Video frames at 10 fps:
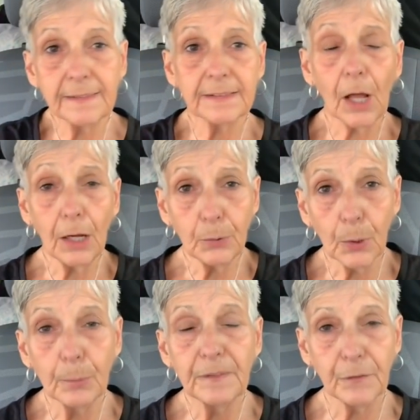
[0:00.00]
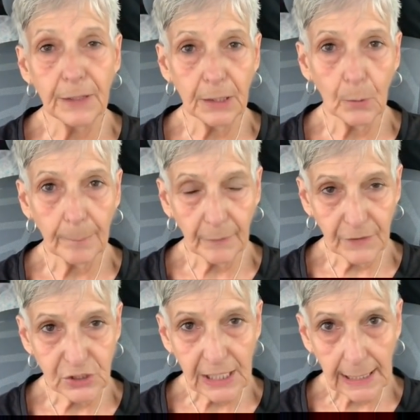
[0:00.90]
saw Chrome's video about
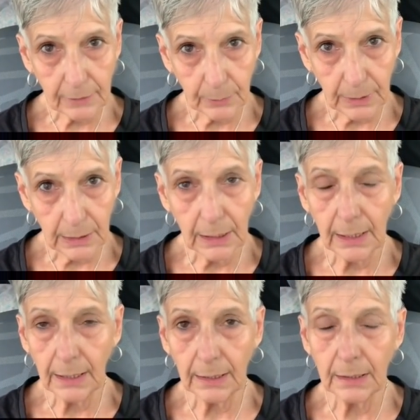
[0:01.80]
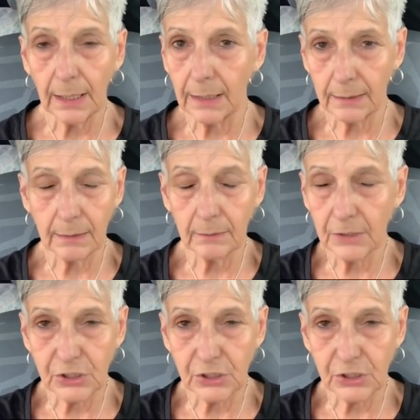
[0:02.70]
the Jackery, and the